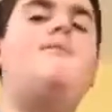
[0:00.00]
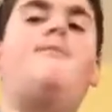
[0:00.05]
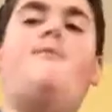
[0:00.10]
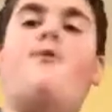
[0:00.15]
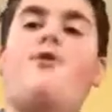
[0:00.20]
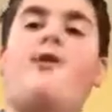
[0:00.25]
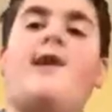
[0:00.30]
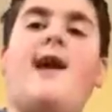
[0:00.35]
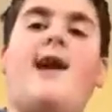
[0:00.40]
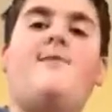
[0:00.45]

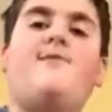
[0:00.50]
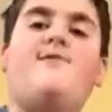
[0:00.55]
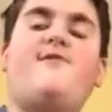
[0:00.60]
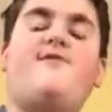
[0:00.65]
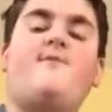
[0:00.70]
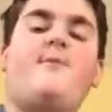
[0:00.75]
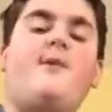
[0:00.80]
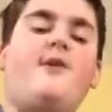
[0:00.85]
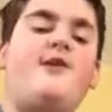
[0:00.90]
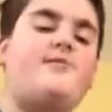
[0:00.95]
more games
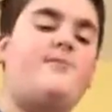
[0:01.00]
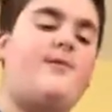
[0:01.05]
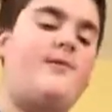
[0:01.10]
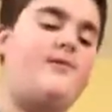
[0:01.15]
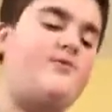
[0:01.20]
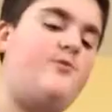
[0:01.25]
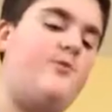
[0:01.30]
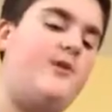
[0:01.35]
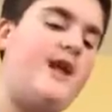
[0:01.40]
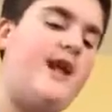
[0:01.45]
from my
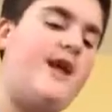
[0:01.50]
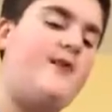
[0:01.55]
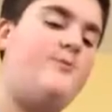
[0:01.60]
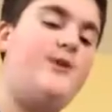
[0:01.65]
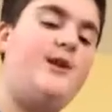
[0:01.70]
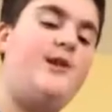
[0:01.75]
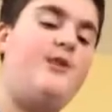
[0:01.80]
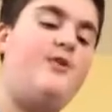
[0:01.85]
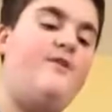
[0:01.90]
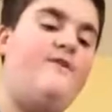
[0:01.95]
Xbox One, and
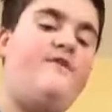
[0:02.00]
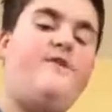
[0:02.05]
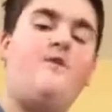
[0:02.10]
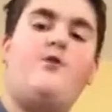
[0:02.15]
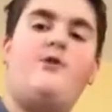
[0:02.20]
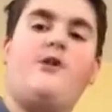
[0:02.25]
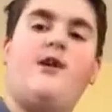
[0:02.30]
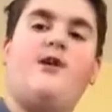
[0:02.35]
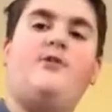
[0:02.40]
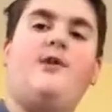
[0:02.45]
we'll do a
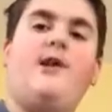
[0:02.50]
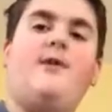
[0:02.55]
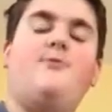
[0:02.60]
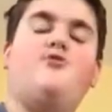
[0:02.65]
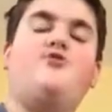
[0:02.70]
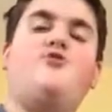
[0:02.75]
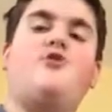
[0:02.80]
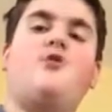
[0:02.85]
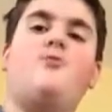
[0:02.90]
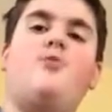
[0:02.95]
Fortnite live
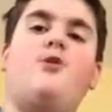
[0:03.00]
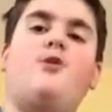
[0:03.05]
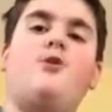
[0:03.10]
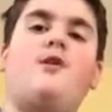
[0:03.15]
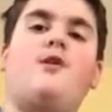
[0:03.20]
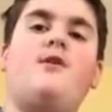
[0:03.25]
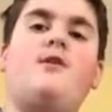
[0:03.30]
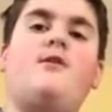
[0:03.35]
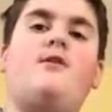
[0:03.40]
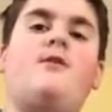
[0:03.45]
stream one
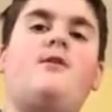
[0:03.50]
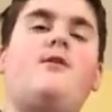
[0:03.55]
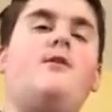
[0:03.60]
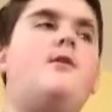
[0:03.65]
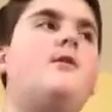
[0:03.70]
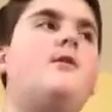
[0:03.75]
night.